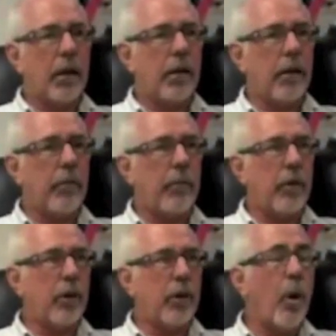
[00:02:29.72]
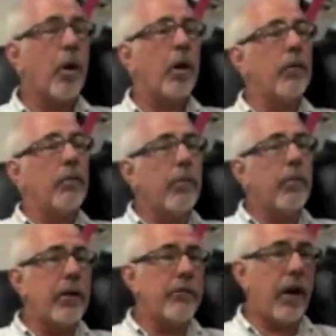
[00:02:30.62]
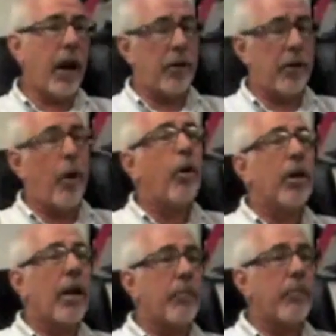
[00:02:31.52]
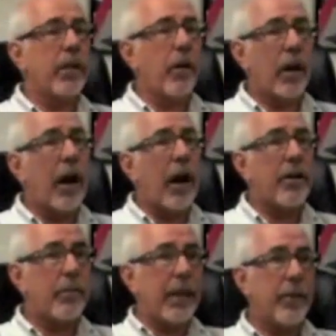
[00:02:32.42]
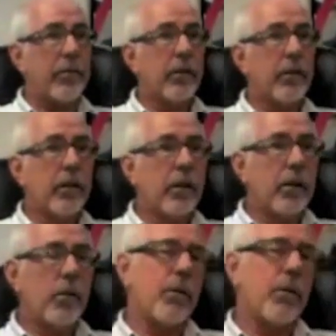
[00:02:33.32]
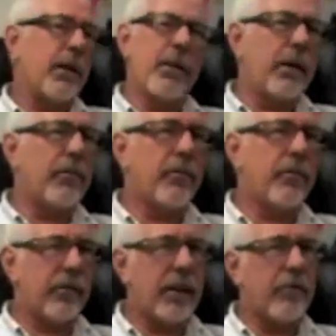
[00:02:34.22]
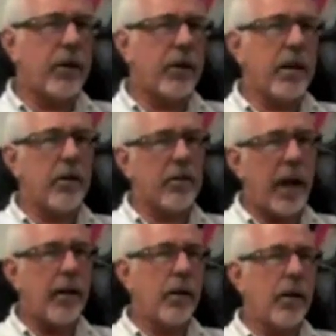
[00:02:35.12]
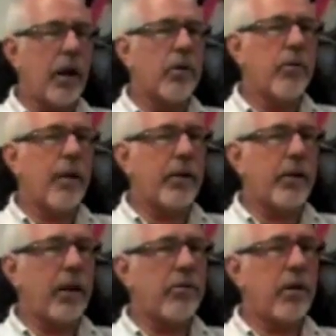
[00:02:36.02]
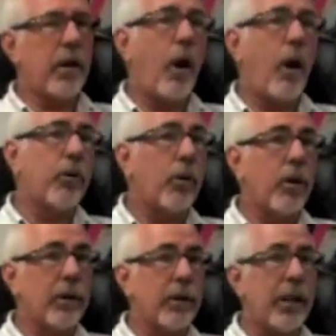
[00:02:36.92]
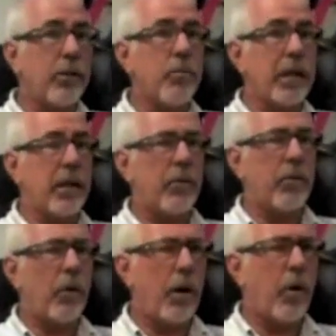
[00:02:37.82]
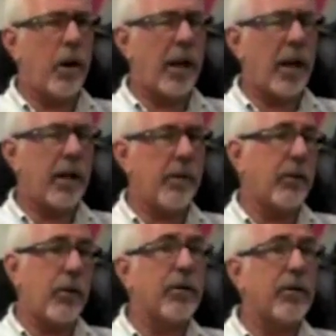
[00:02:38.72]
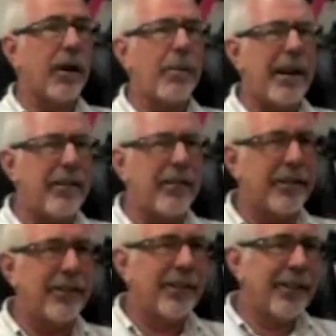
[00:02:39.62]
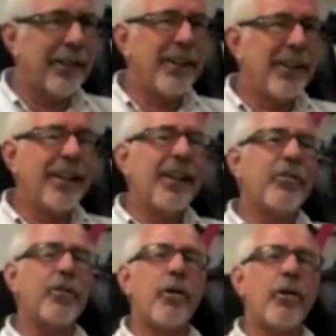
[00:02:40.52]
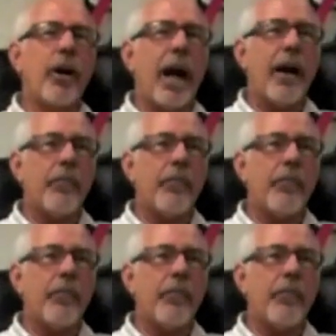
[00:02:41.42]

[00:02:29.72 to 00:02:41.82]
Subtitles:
a local company called Harris Paints, who had been in business for several years, had a good reputation, and also they knew me and because I was a competitor. So